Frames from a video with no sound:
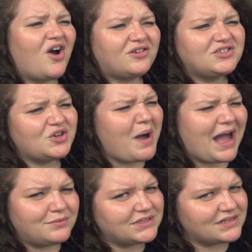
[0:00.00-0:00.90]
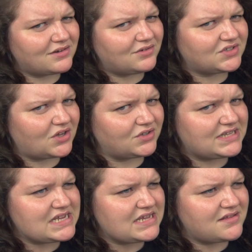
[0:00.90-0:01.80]
Also, I was a little
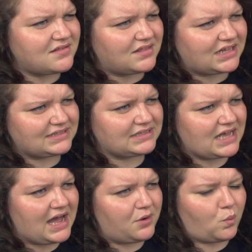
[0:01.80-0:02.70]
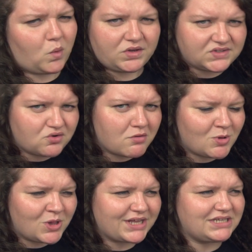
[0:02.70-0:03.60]
salty that Scott was
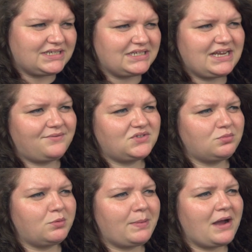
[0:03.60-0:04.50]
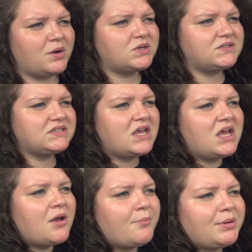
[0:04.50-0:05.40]
normal and didn't have superpowers,
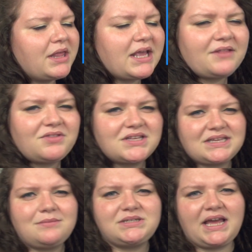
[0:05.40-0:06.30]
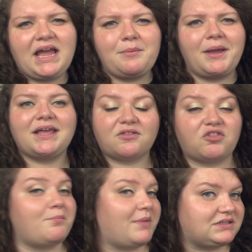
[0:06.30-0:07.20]
but like at the same time, I get
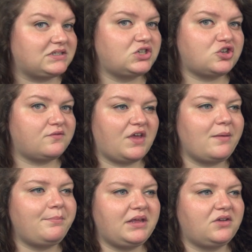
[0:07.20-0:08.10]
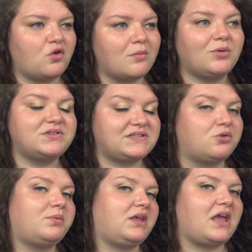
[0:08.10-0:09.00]
the message of him being normal and
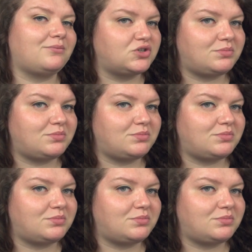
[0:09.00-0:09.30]
still being able to